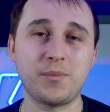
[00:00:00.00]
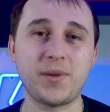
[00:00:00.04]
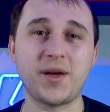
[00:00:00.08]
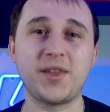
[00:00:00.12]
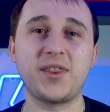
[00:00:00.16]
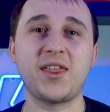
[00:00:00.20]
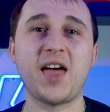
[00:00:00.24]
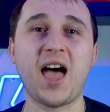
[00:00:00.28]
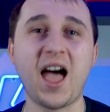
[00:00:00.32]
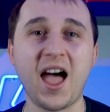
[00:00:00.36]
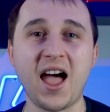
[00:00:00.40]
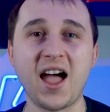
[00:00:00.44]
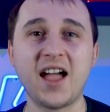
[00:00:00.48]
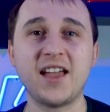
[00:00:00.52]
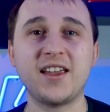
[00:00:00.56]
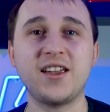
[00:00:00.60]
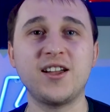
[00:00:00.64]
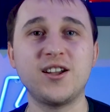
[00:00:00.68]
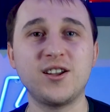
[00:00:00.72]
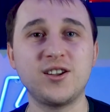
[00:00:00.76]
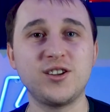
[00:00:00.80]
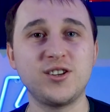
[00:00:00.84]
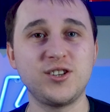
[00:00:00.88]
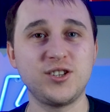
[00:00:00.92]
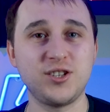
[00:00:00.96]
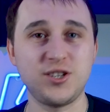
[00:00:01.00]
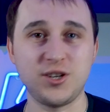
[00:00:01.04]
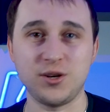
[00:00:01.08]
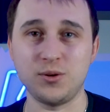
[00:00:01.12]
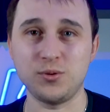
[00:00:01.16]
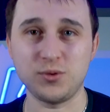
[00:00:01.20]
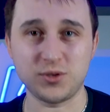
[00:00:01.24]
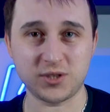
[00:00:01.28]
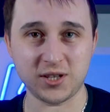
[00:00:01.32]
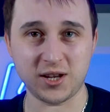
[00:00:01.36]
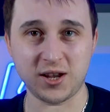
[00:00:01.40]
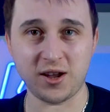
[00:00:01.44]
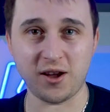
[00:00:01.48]
by the higher
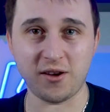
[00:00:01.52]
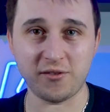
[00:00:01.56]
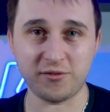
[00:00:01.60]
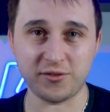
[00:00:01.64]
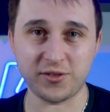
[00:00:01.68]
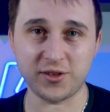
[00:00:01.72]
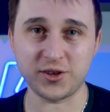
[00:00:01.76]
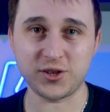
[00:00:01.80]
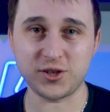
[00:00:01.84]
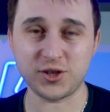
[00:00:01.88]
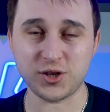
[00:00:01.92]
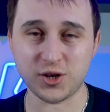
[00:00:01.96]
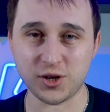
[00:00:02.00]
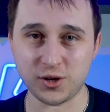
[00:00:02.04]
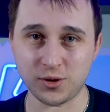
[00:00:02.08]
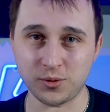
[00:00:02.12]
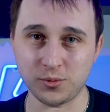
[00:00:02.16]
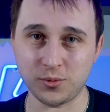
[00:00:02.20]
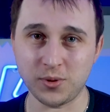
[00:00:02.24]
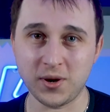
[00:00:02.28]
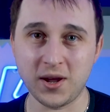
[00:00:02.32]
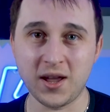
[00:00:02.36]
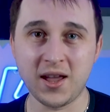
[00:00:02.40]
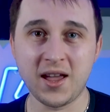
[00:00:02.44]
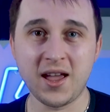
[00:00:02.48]
user of the two.